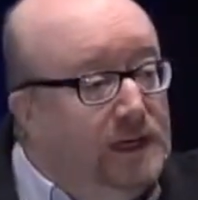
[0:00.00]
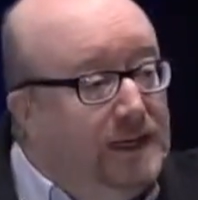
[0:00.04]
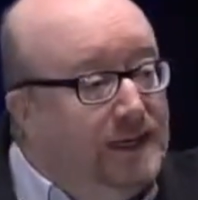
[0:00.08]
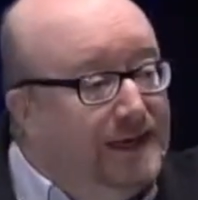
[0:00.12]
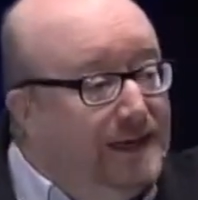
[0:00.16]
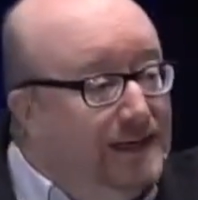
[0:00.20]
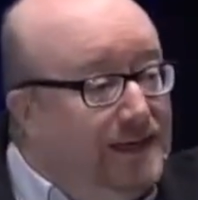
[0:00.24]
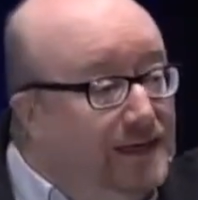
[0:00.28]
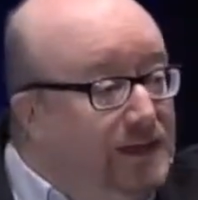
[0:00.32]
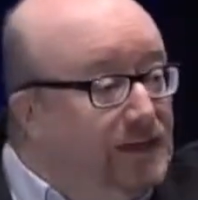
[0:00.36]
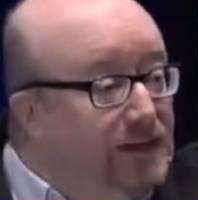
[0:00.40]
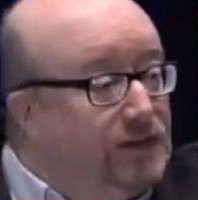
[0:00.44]

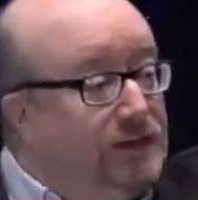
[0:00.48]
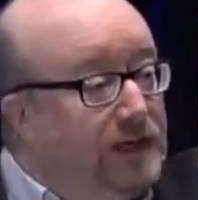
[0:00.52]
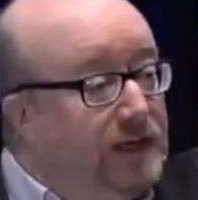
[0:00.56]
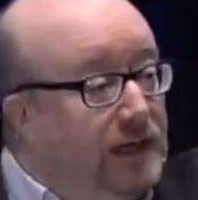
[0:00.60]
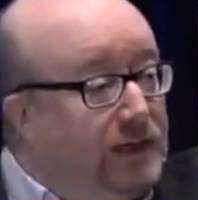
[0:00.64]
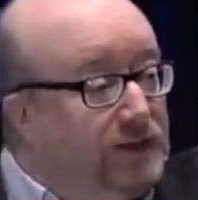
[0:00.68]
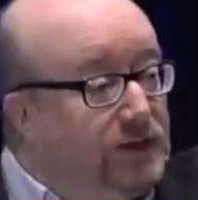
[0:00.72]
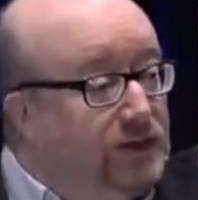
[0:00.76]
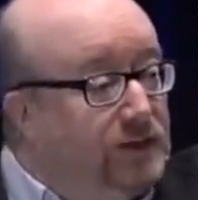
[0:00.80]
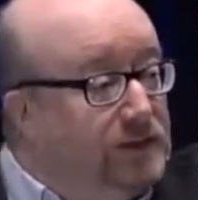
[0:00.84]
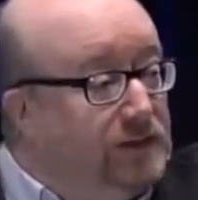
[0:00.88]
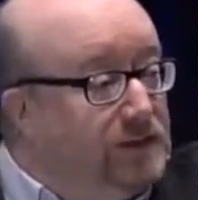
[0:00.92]
and each
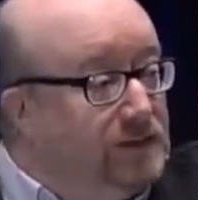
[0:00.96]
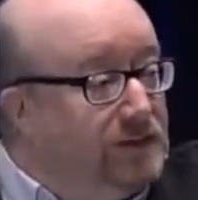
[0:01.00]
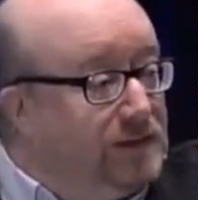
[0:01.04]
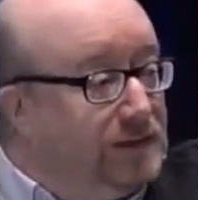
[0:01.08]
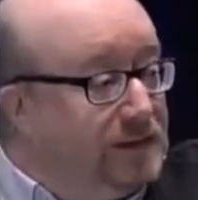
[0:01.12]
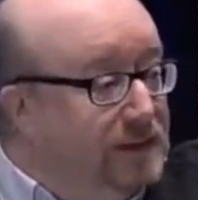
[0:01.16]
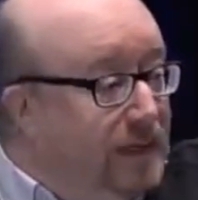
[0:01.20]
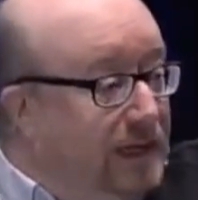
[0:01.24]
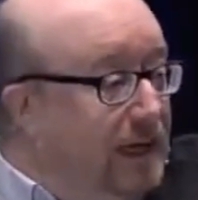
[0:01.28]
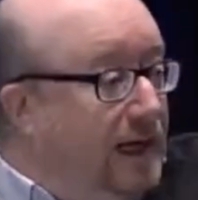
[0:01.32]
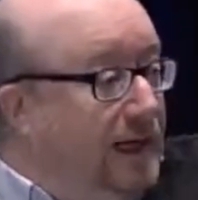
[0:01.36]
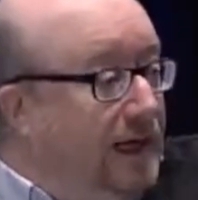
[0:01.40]
section
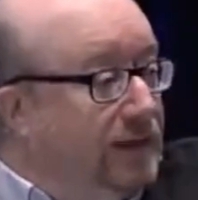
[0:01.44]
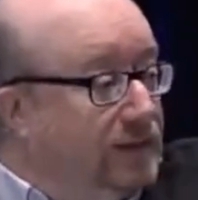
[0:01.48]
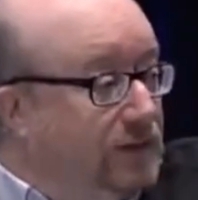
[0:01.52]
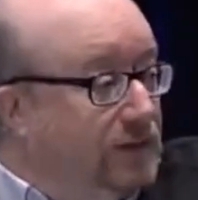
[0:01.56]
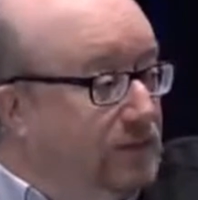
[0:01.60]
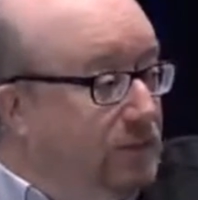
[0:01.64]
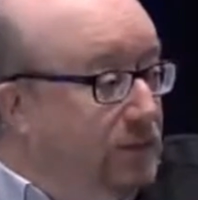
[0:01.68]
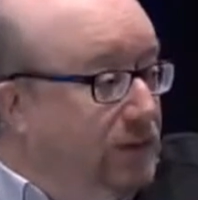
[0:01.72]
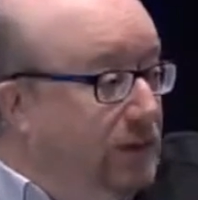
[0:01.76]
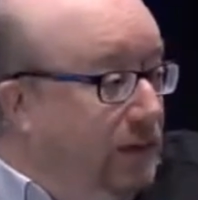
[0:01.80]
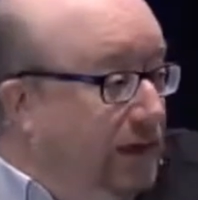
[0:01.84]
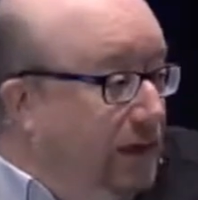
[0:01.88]
starts
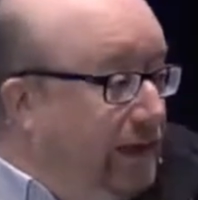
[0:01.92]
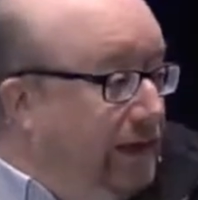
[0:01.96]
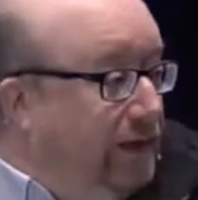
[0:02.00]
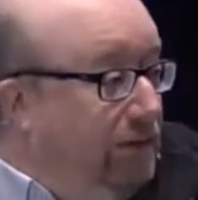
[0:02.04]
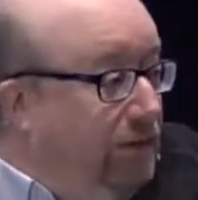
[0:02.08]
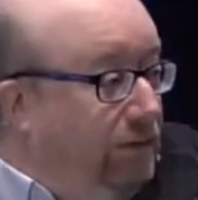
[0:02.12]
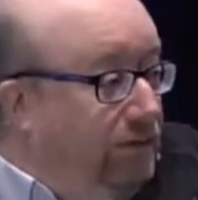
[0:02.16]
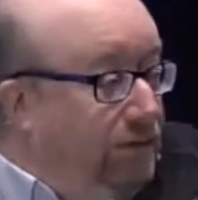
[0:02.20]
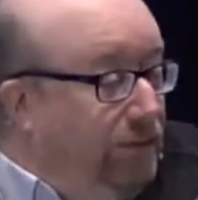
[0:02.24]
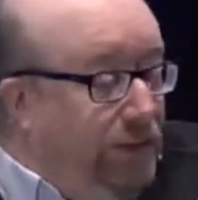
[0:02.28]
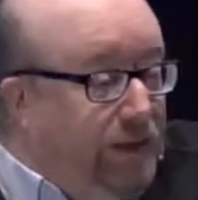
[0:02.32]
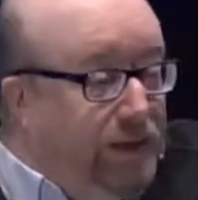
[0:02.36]
with a letter
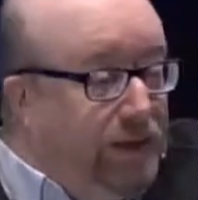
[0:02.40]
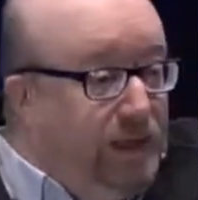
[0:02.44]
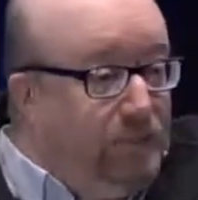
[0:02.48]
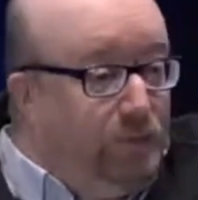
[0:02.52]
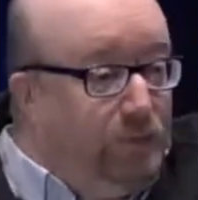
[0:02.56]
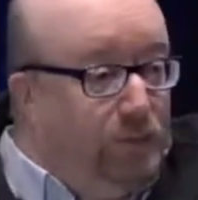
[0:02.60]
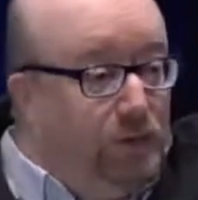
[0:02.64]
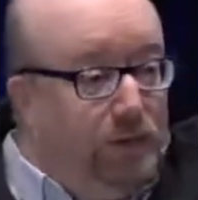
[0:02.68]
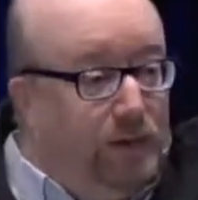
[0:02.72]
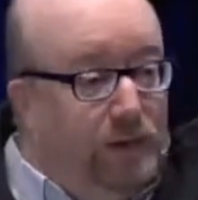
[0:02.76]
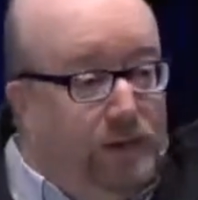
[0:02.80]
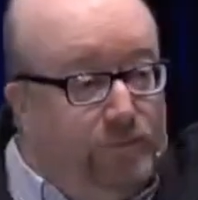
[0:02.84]
of the
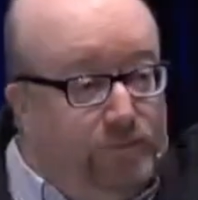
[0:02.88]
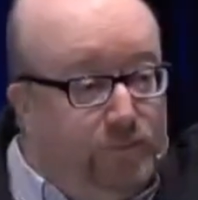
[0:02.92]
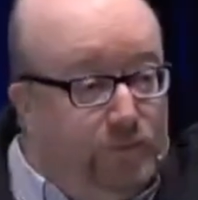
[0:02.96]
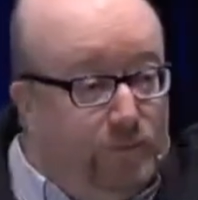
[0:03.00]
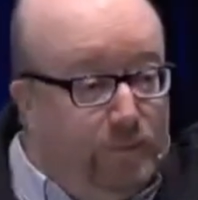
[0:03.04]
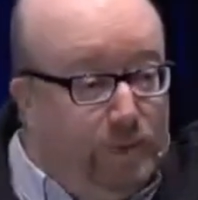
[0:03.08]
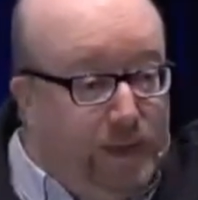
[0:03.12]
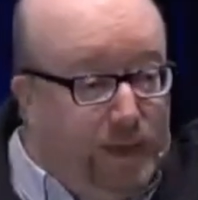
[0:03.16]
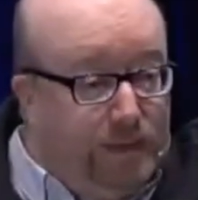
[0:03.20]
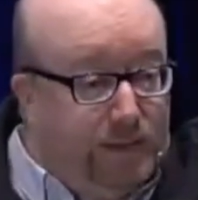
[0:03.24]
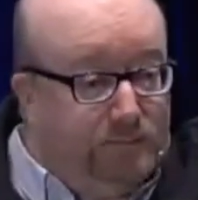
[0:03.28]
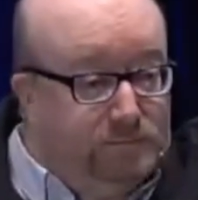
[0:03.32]
Hebrew
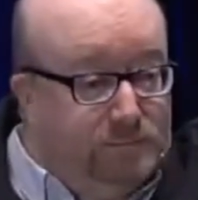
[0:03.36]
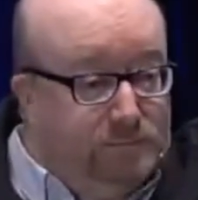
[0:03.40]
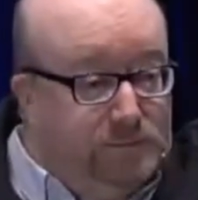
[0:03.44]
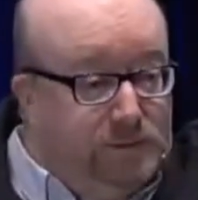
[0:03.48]
alphabet.